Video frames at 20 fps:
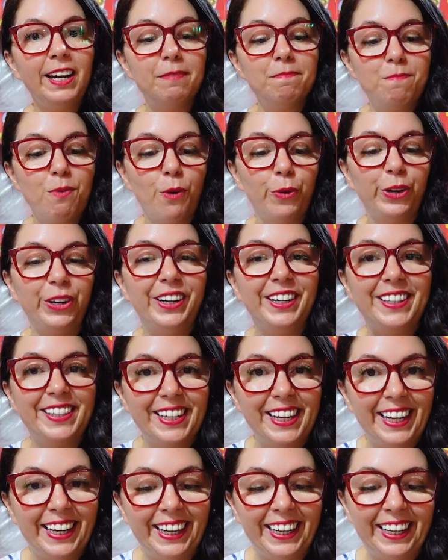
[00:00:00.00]
important
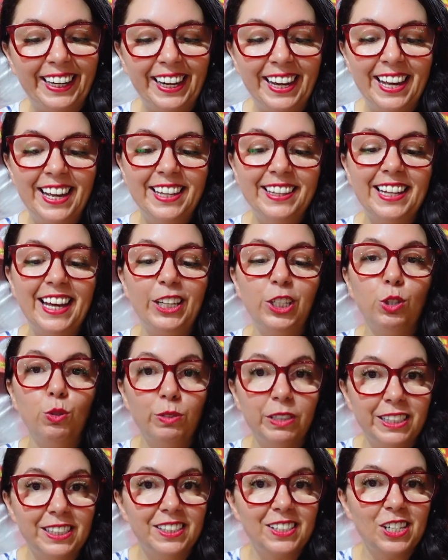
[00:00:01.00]
thing that you
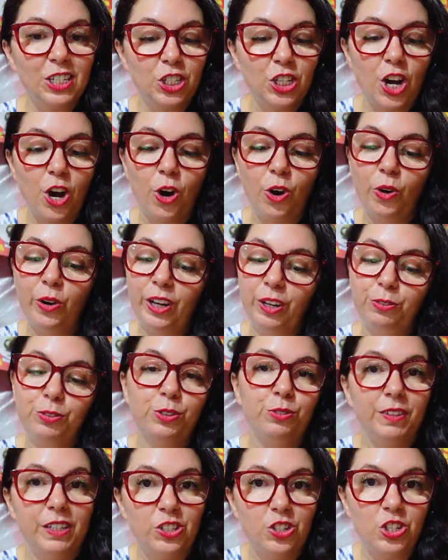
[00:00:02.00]
need to know if
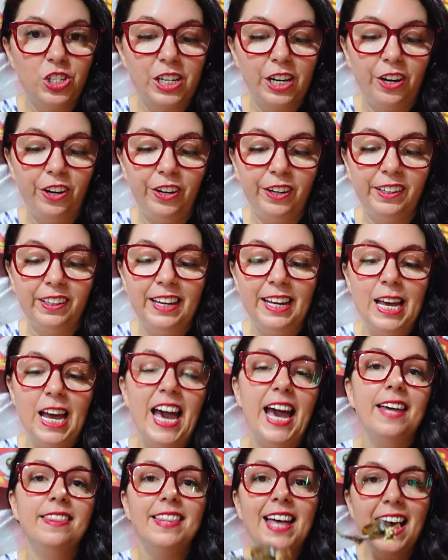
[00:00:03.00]
you're a vegetarian,
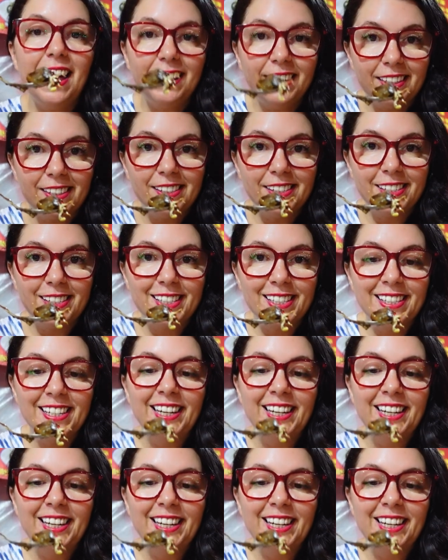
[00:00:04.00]
and that is